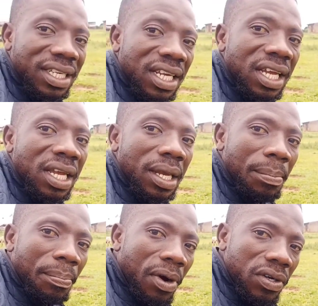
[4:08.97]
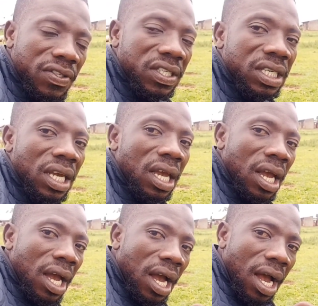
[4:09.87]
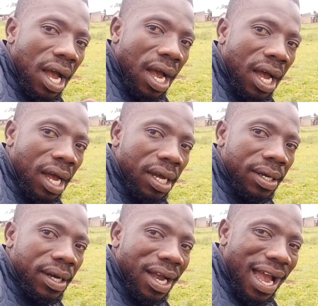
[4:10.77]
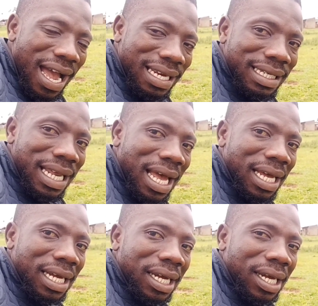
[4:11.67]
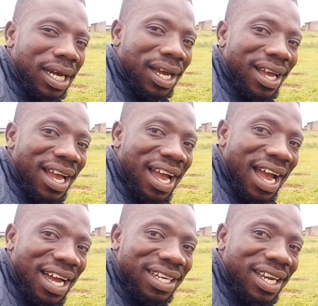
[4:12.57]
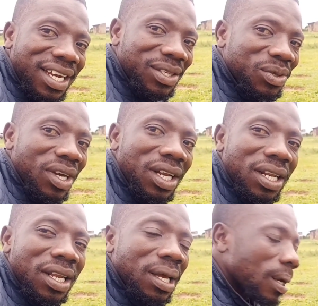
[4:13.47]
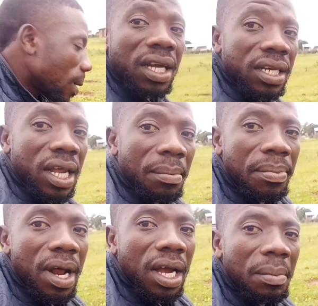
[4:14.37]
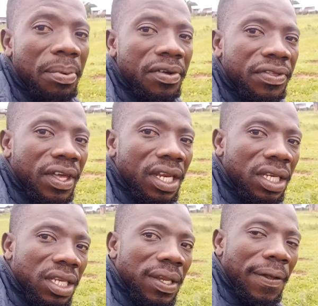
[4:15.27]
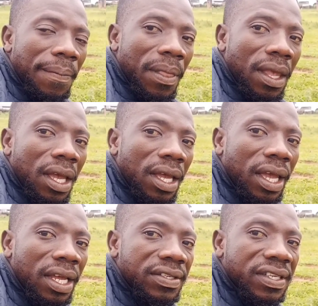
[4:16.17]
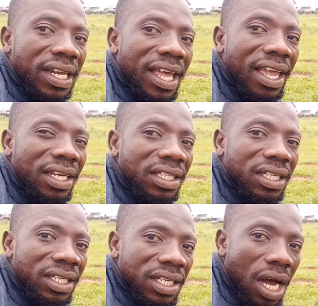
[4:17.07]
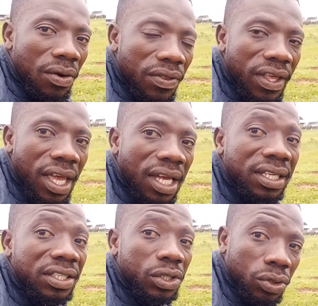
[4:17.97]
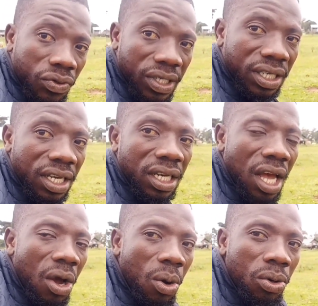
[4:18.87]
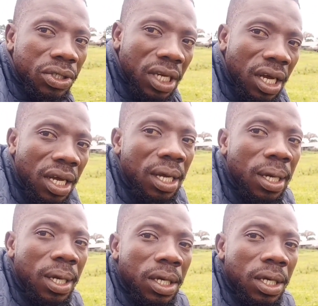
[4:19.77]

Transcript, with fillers: just digging ponds uh, under under the soil. The black polythene it's laid down there just to retain our water,